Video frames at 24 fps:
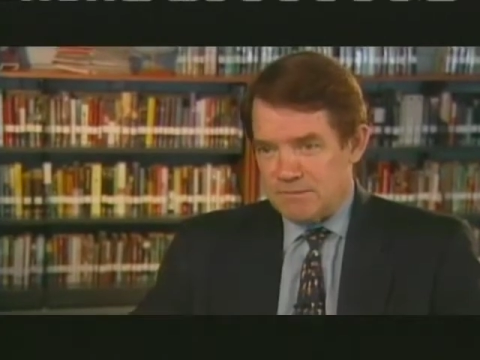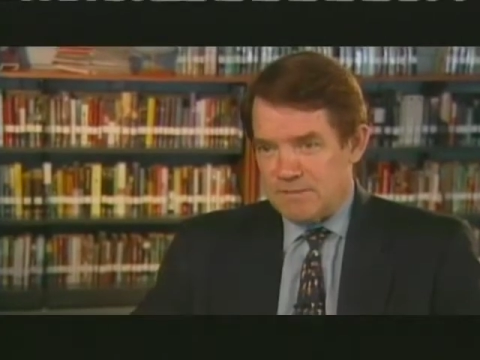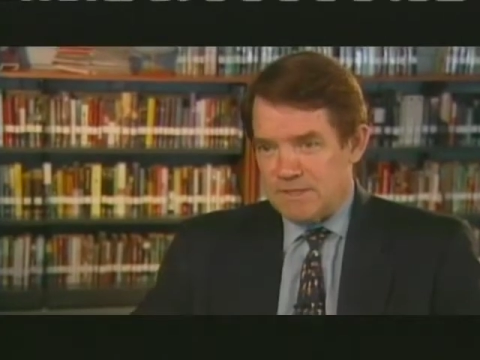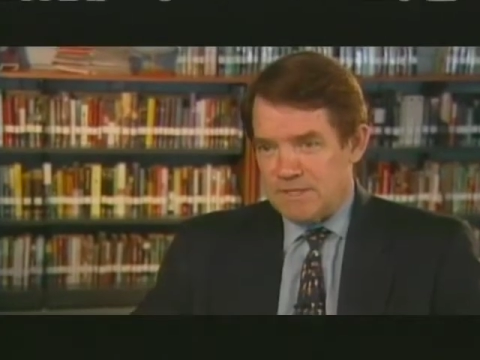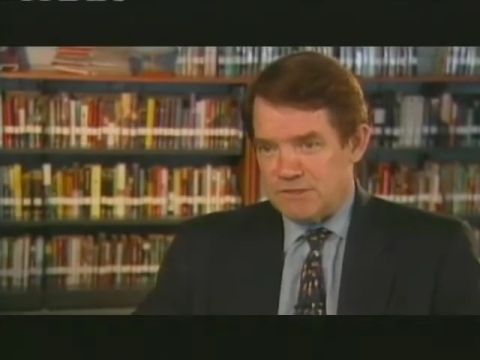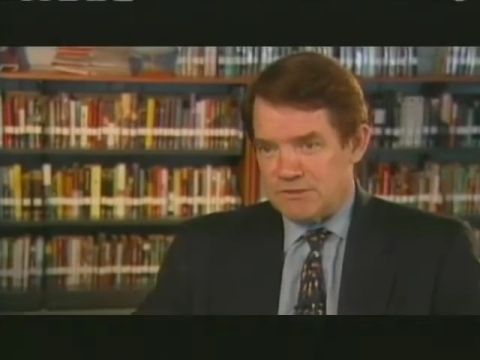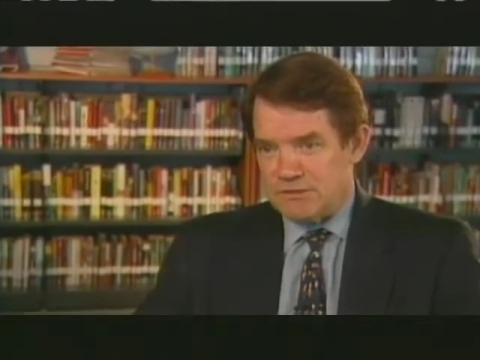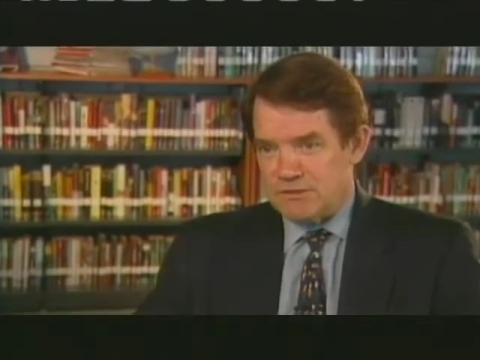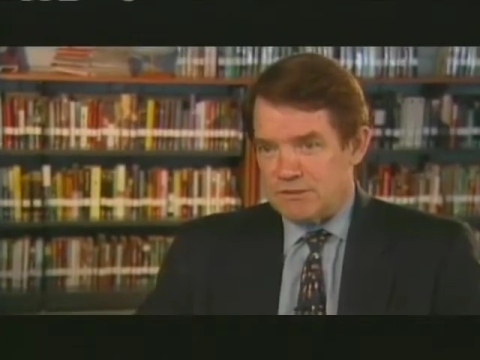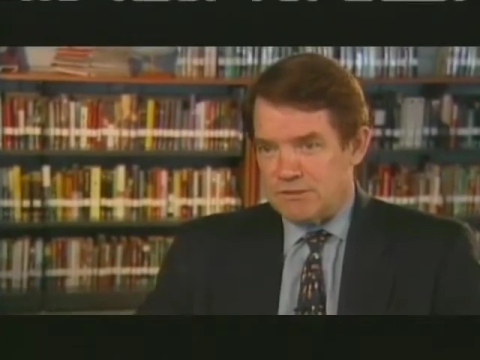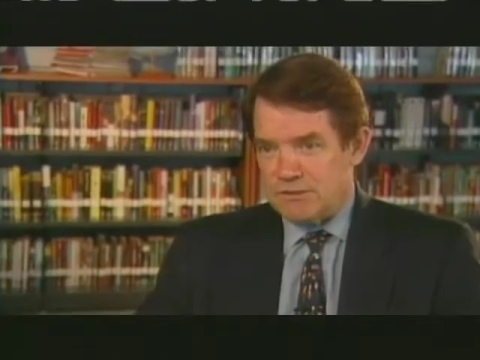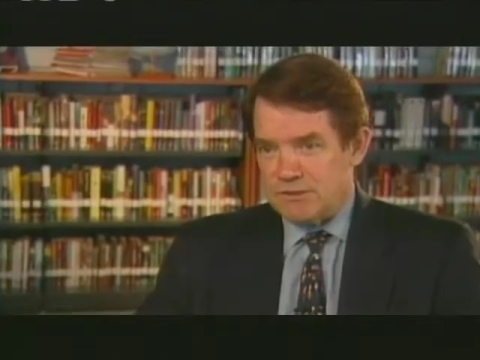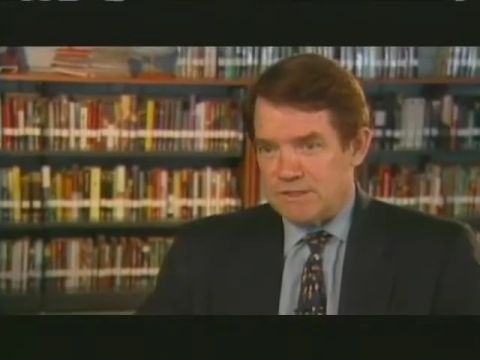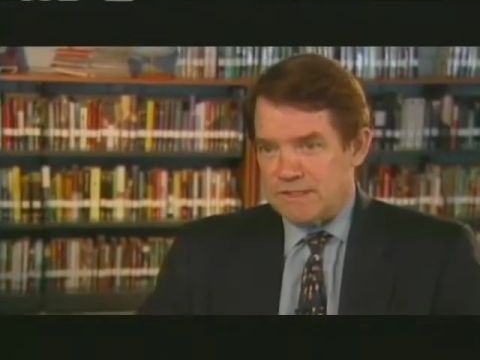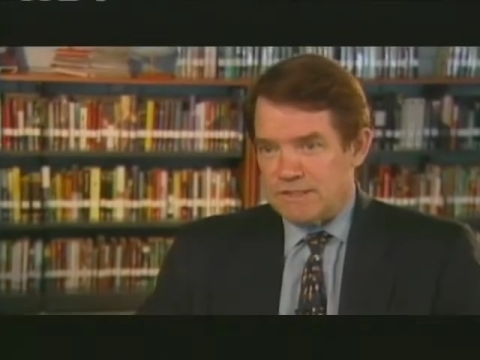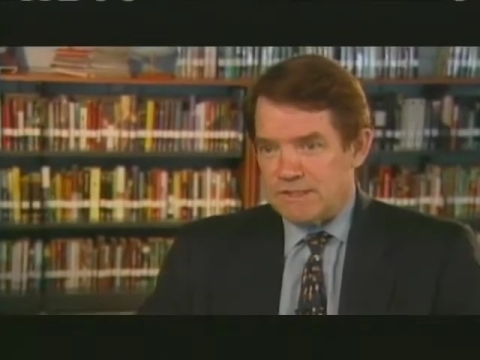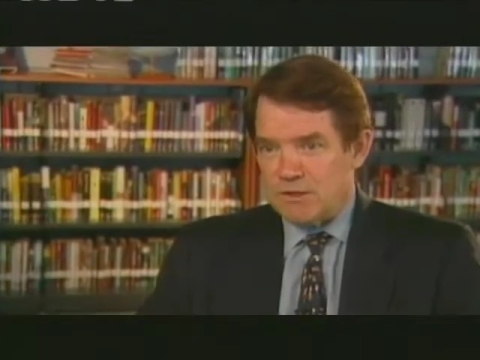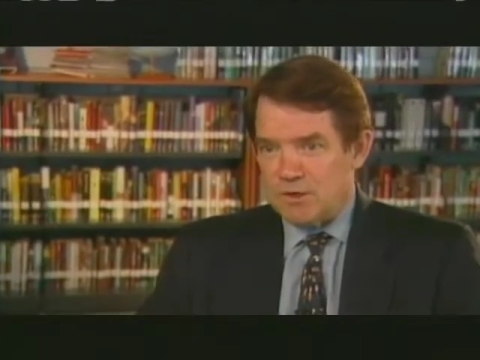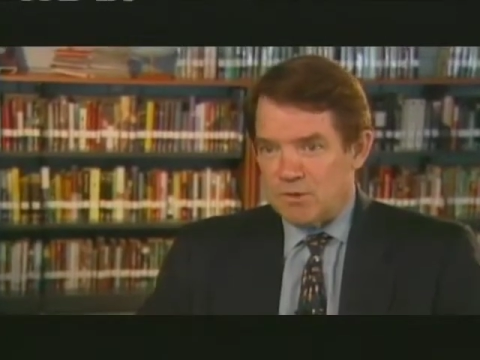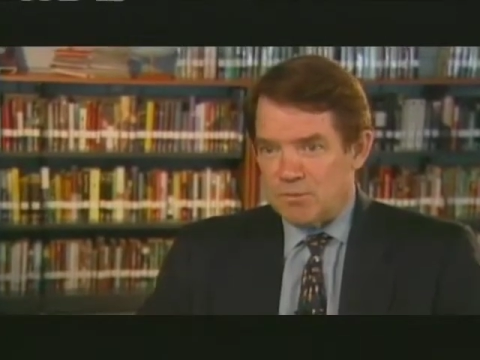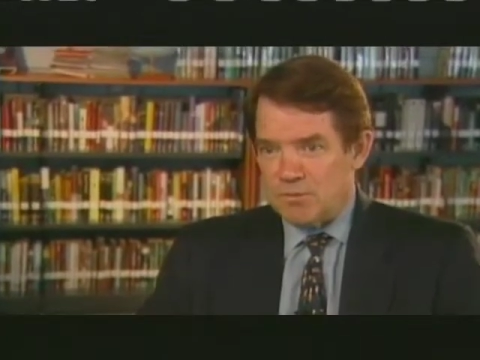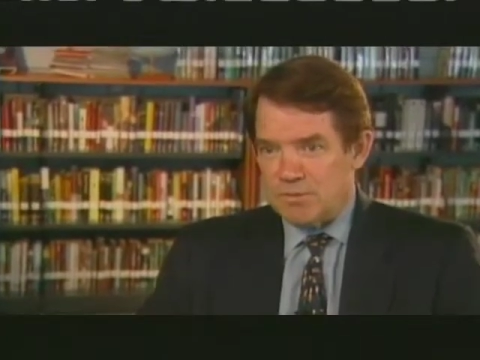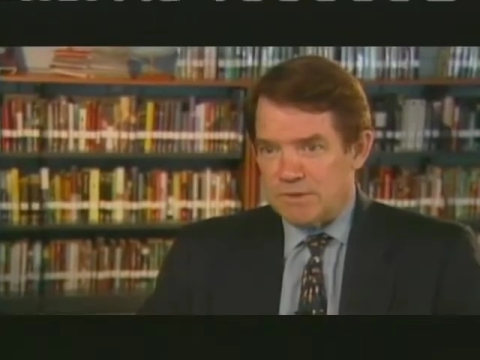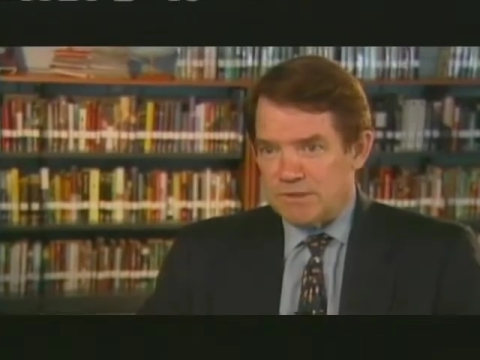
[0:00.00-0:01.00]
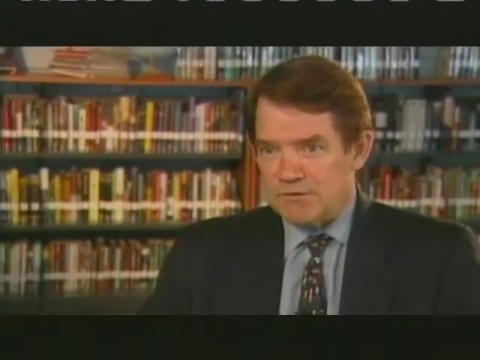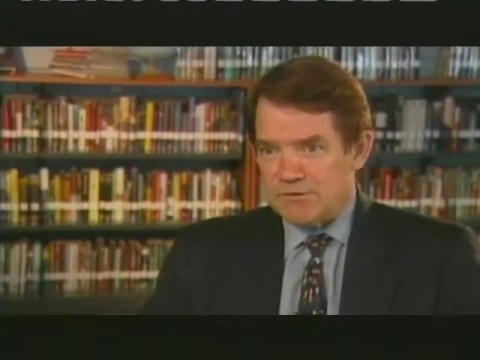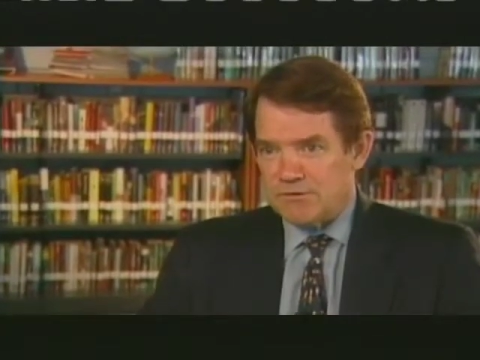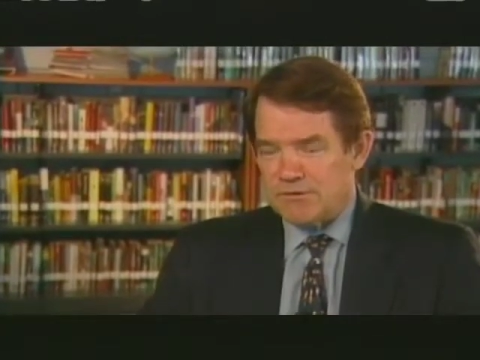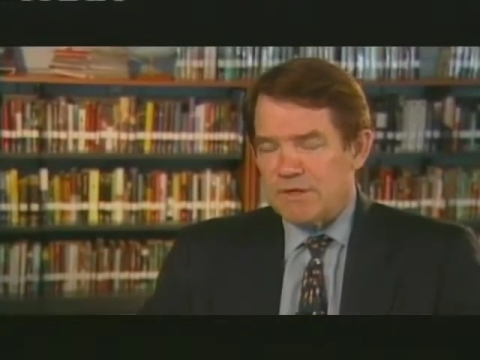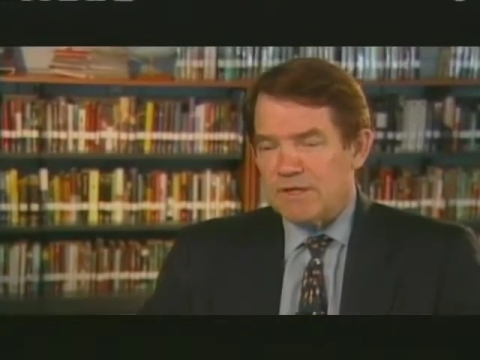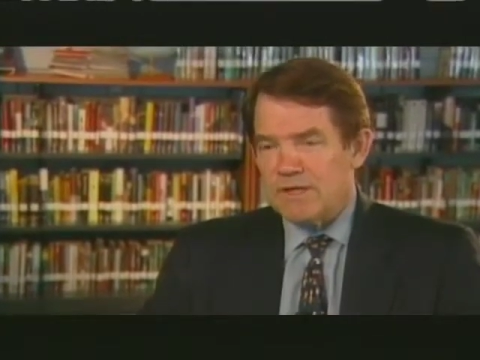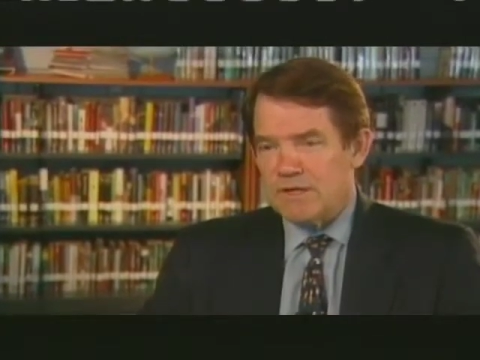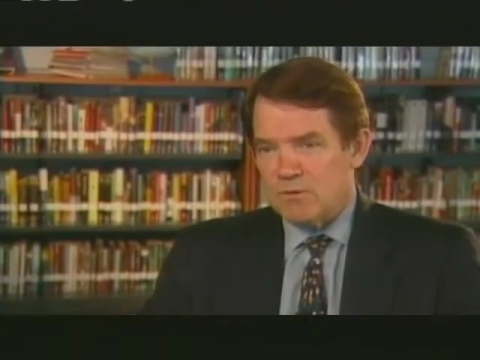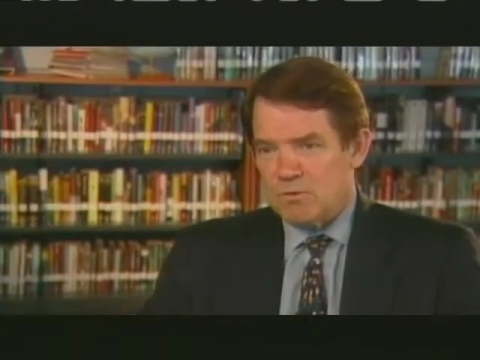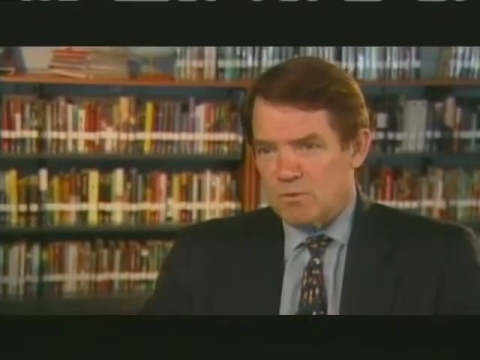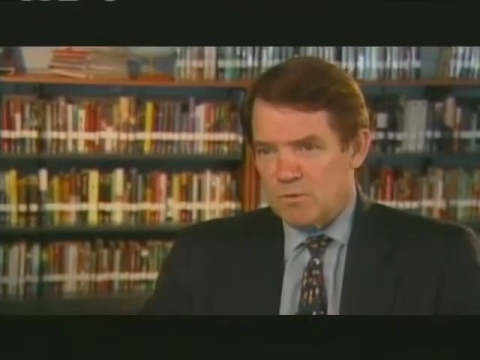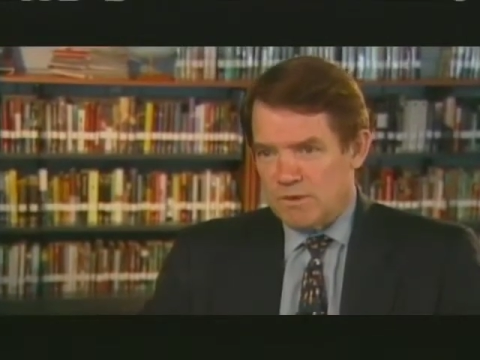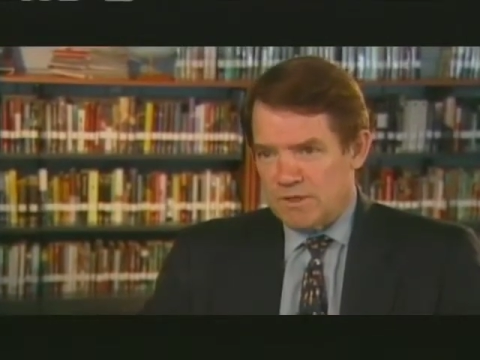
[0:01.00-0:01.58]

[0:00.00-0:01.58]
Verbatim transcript: make sure it opens, and it